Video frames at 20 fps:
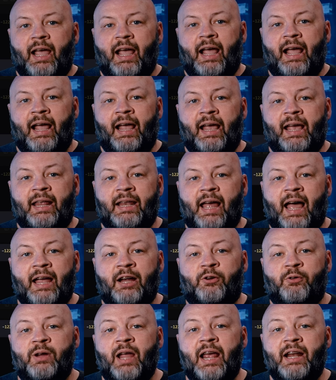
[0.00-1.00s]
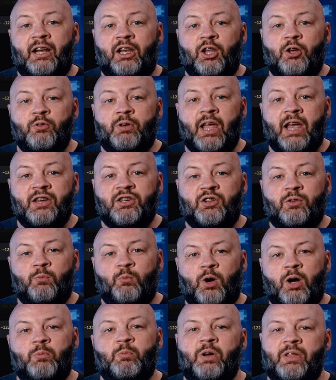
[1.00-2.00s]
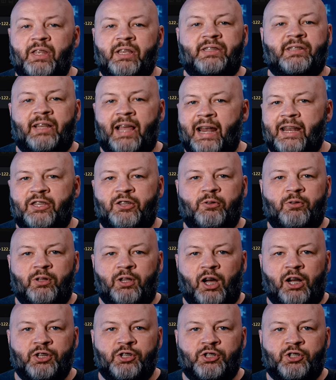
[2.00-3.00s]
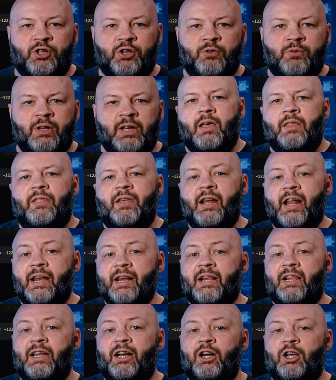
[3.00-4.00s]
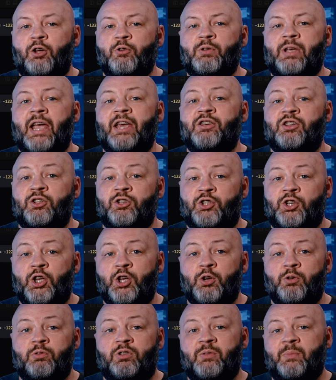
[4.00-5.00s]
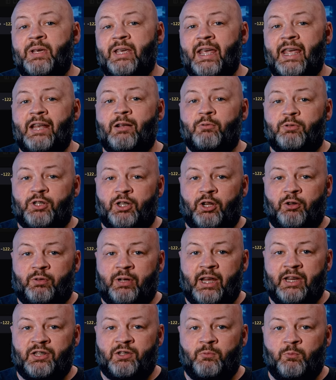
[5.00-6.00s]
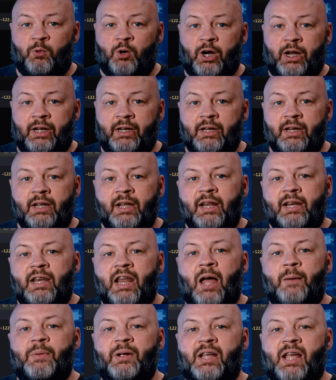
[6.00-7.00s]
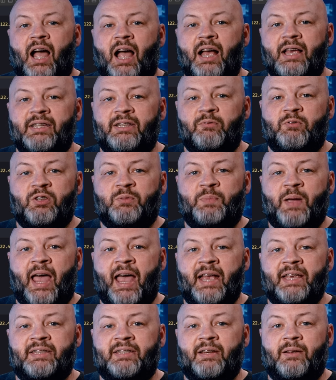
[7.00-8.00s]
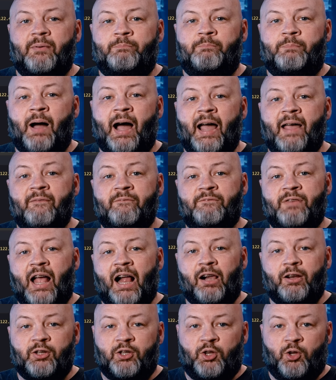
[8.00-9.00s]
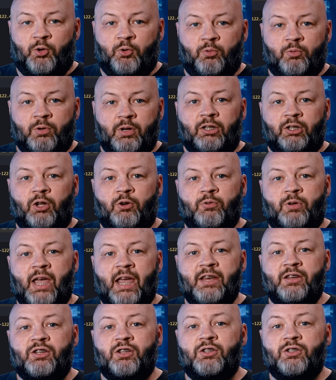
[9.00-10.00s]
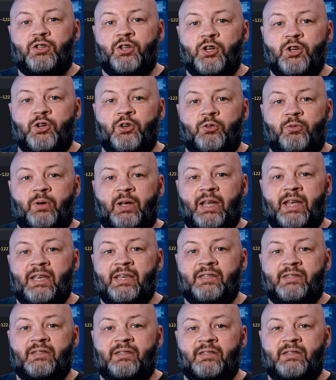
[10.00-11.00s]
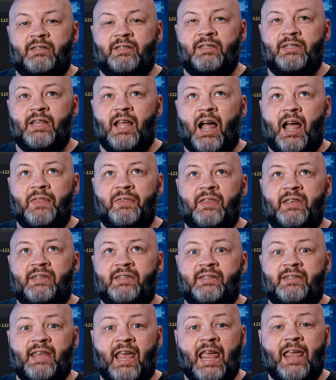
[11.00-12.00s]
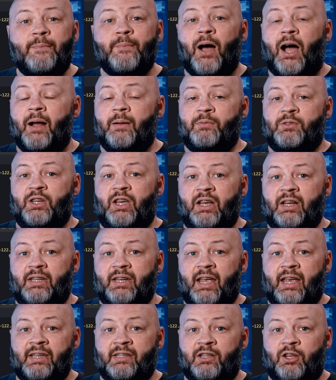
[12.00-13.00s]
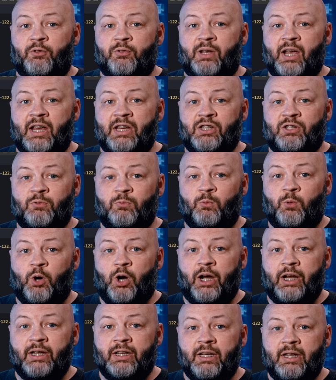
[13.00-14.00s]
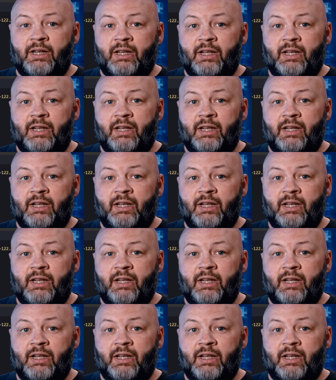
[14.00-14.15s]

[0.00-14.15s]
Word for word: And I create a location one with its latitude and longitude. Then I declare location two to be equal to location one. Now, because it was passed by value, location two is not the same object as location one.